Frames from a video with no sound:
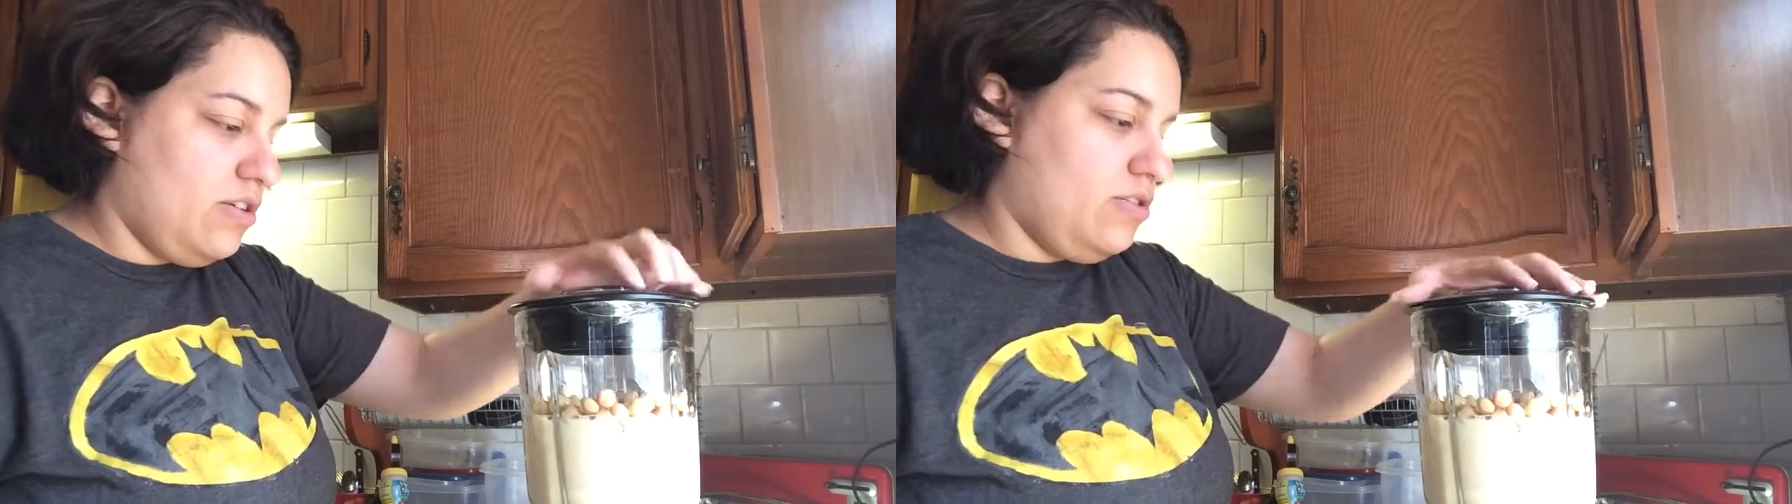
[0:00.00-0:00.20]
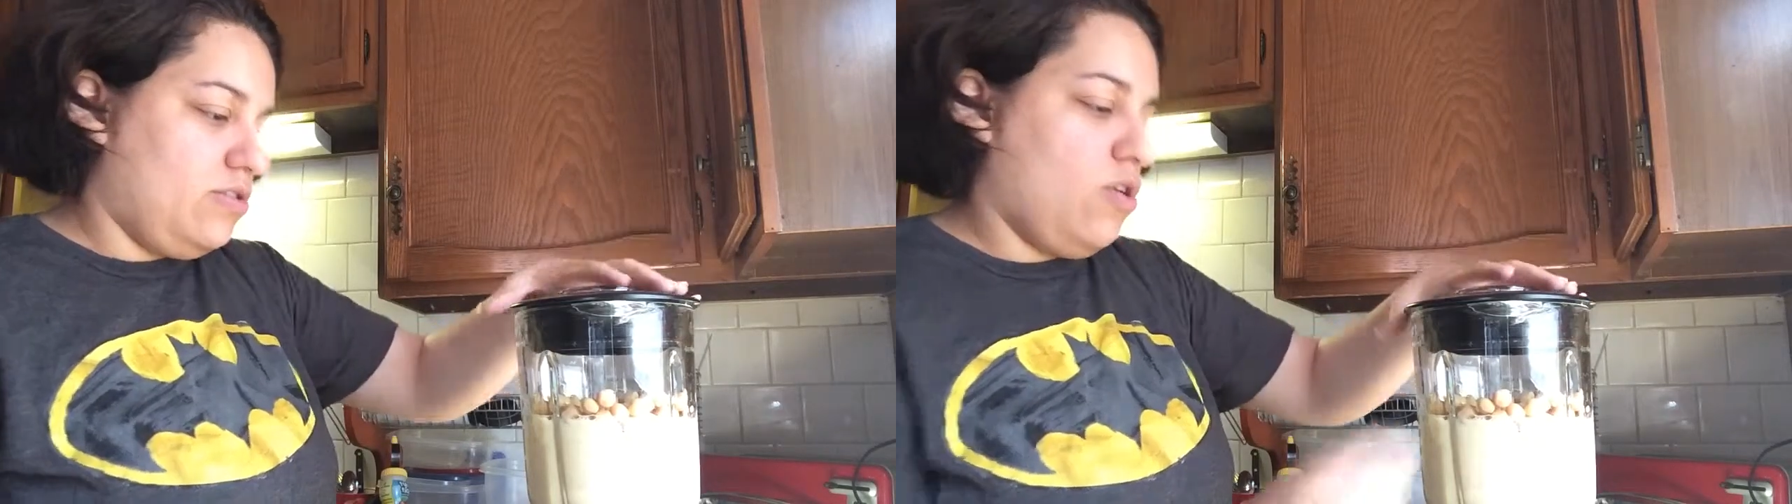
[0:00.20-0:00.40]

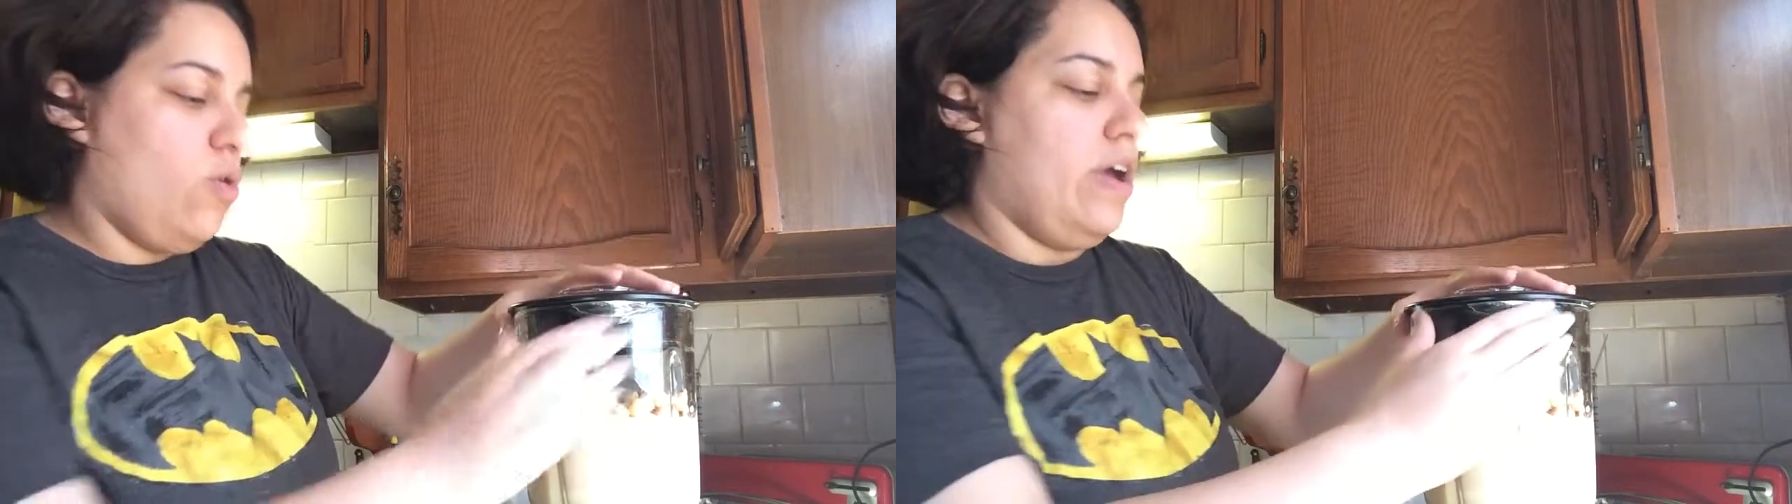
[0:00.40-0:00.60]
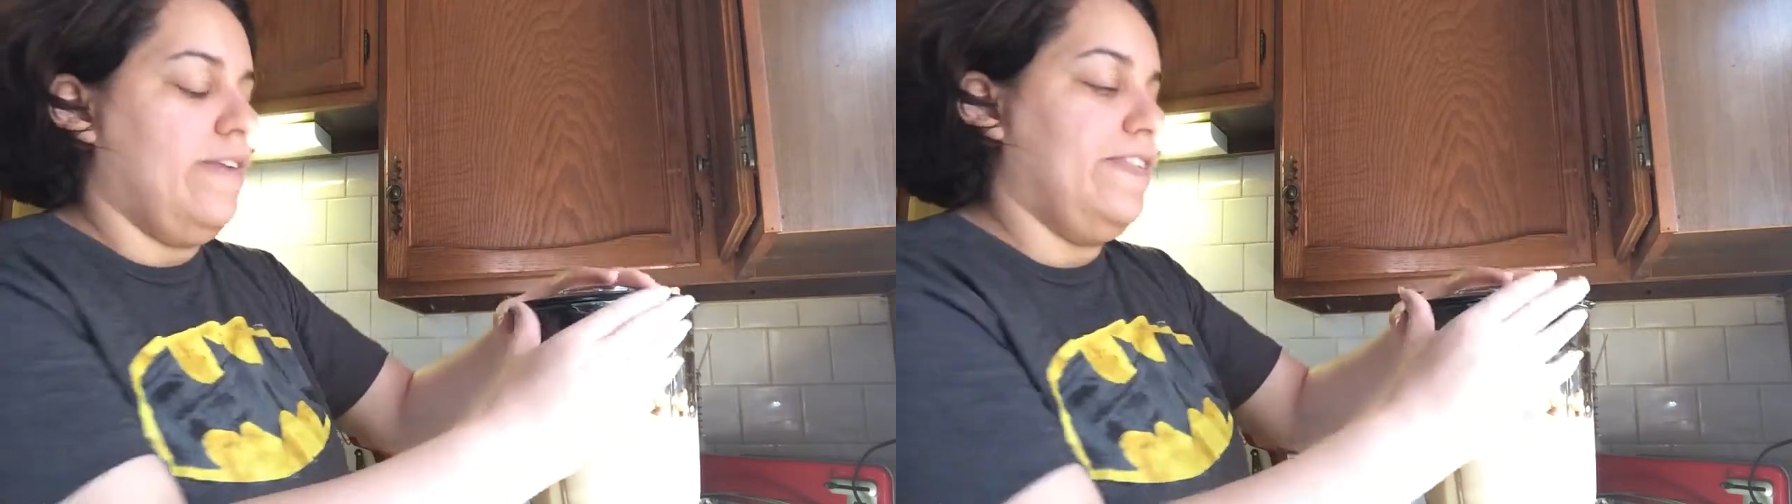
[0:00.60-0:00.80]
So
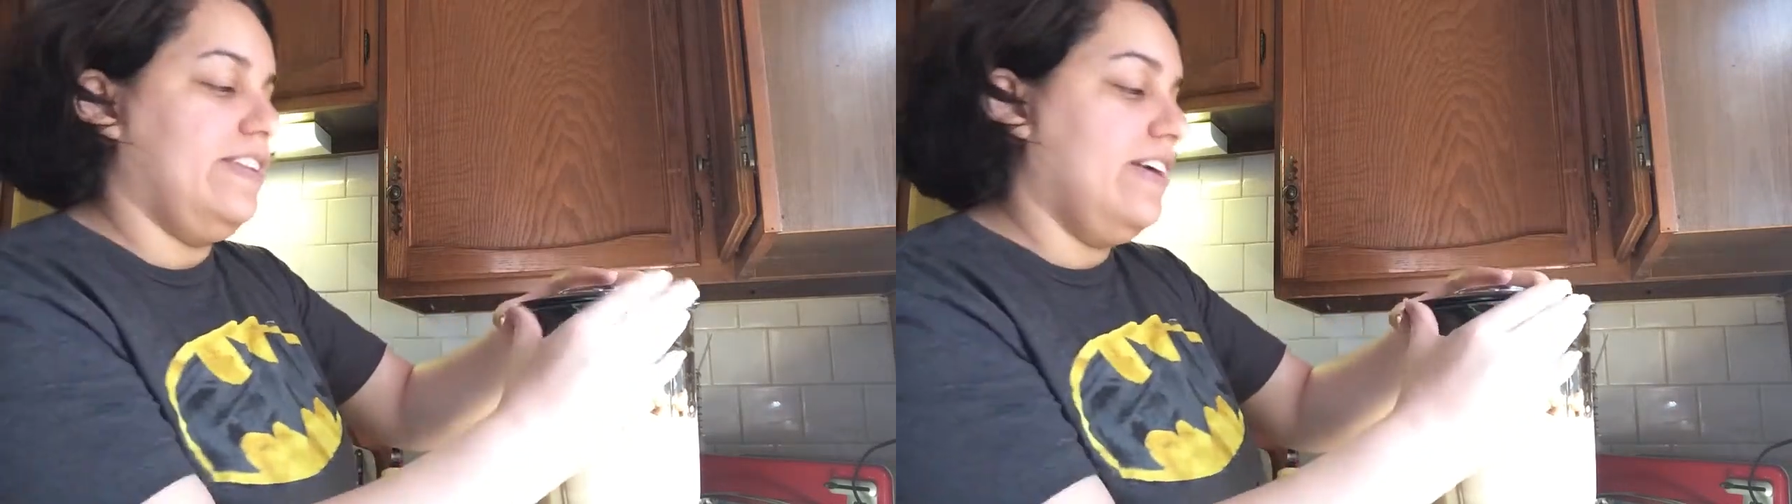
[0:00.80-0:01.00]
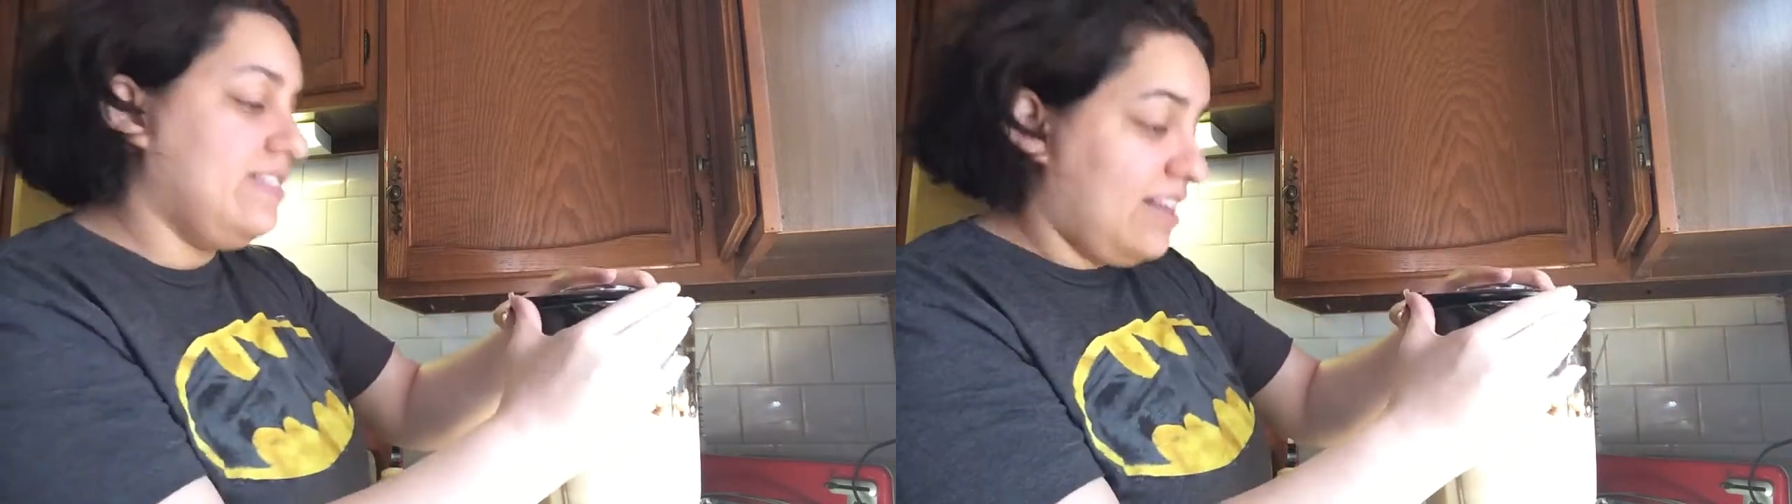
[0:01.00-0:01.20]
if it
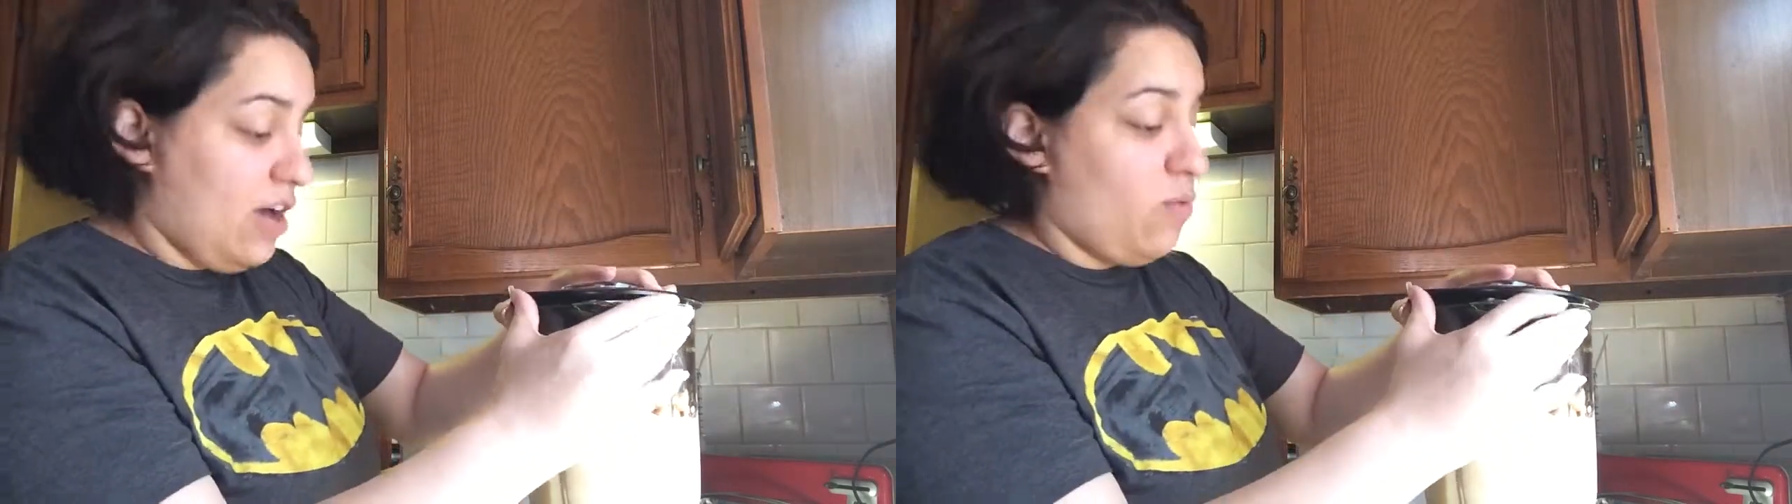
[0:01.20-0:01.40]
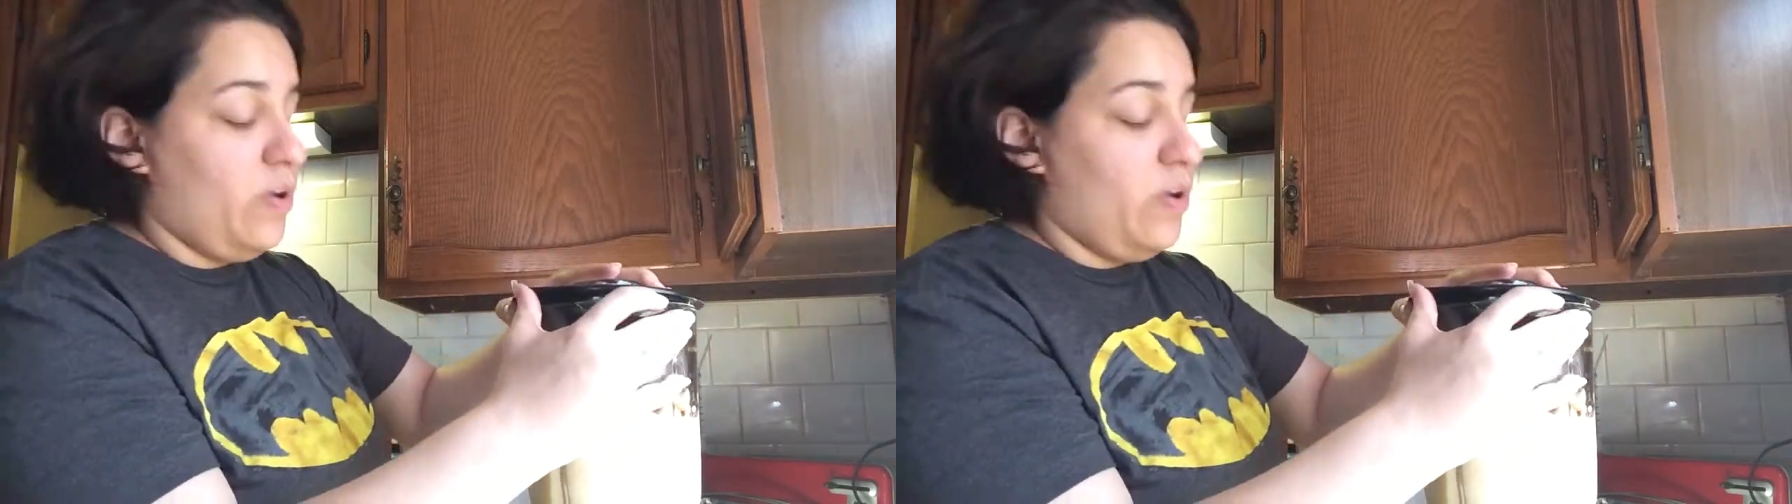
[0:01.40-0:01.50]
does that,